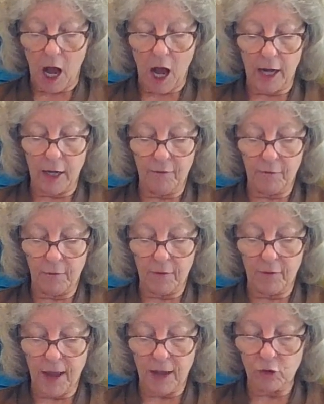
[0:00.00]
I
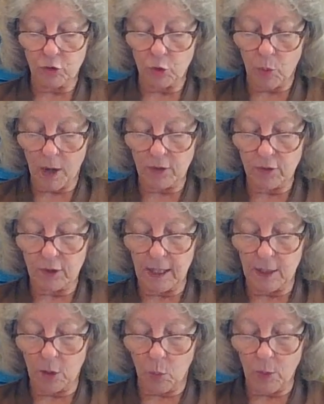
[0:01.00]
fast twice
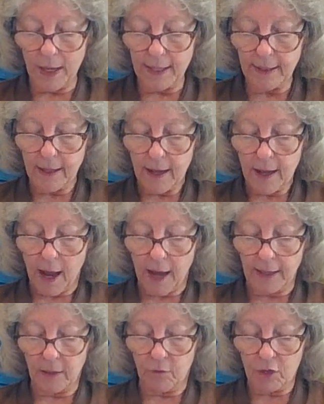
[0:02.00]
in a week.
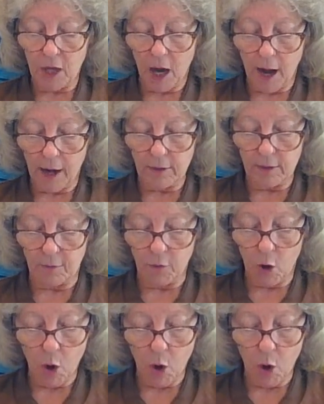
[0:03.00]
I give tithes of